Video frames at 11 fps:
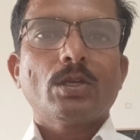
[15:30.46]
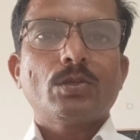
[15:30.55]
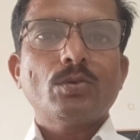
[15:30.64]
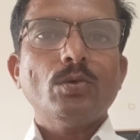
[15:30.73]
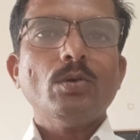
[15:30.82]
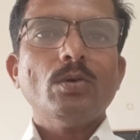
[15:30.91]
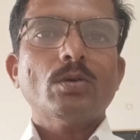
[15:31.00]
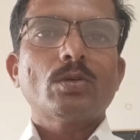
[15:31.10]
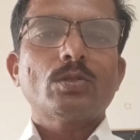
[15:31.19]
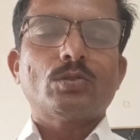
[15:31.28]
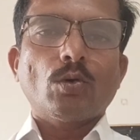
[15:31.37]

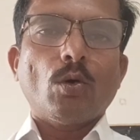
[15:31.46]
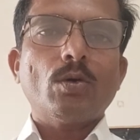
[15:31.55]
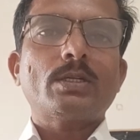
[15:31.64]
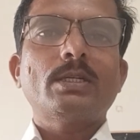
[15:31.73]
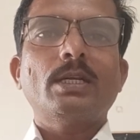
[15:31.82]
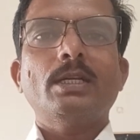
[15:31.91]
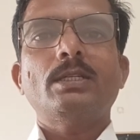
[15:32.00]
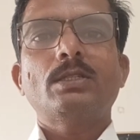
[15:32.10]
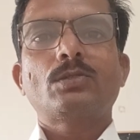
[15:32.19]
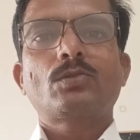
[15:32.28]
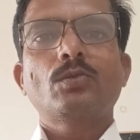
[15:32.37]
you don't need
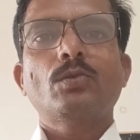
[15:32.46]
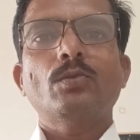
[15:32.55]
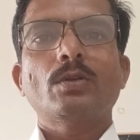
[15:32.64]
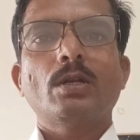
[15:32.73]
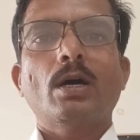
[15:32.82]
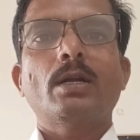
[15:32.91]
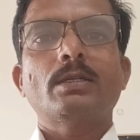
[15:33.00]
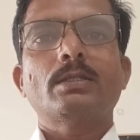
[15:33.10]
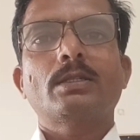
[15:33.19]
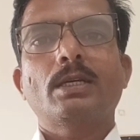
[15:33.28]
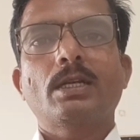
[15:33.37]
to
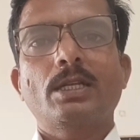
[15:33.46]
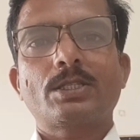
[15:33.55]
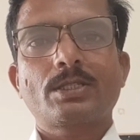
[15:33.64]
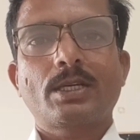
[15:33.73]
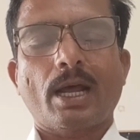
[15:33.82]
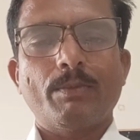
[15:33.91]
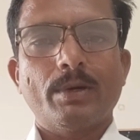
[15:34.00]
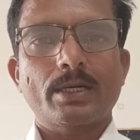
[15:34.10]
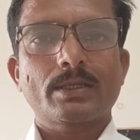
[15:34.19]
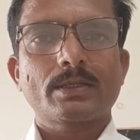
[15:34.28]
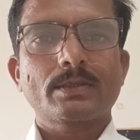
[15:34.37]
learn English
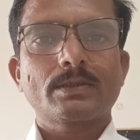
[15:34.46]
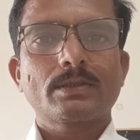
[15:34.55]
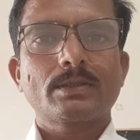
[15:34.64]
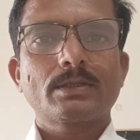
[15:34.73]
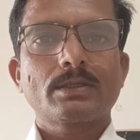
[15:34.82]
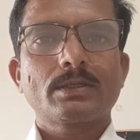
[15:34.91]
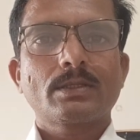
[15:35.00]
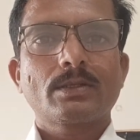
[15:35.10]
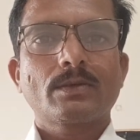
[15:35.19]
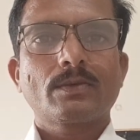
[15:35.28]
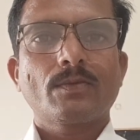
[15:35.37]
grammar
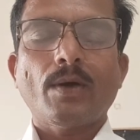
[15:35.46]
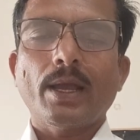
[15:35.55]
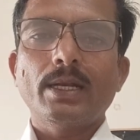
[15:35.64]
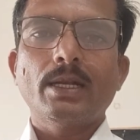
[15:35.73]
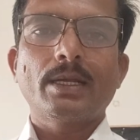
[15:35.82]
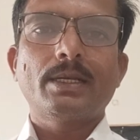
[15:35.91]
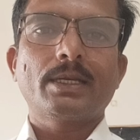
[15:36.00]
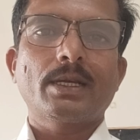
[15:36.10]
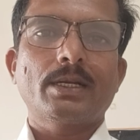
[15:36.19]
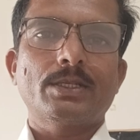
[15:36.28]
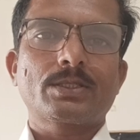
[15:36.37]
while learning
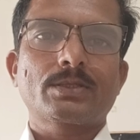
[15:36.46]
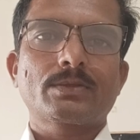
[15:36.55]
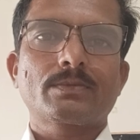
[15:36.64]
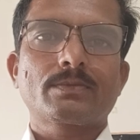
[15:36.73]
English,